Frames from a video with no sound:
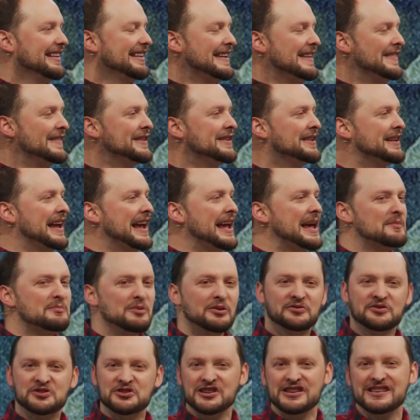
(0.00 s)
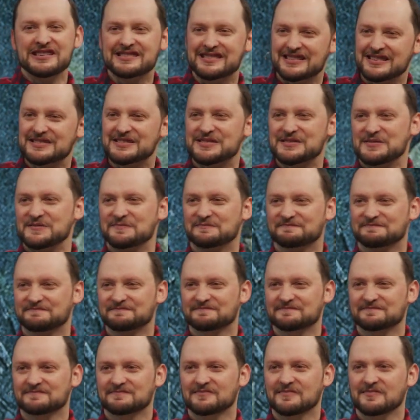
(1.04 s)
in the name of Jesus,
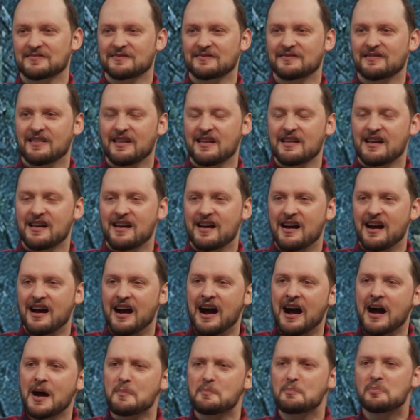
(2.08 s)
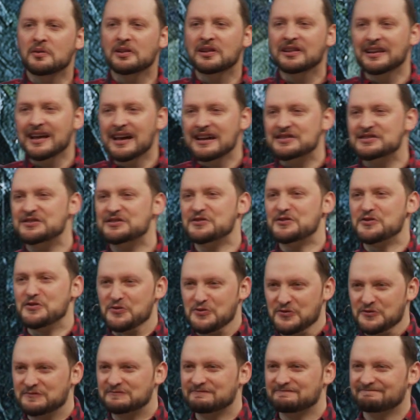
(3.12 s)
I bless
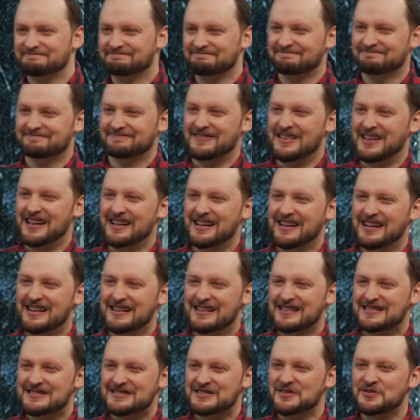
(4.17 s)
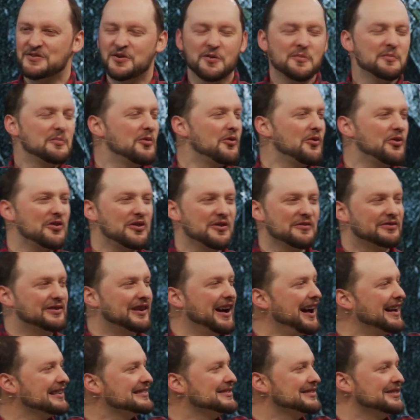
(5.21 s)
you to know more of
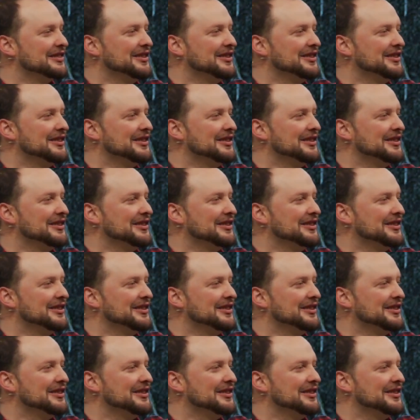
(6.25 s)
God's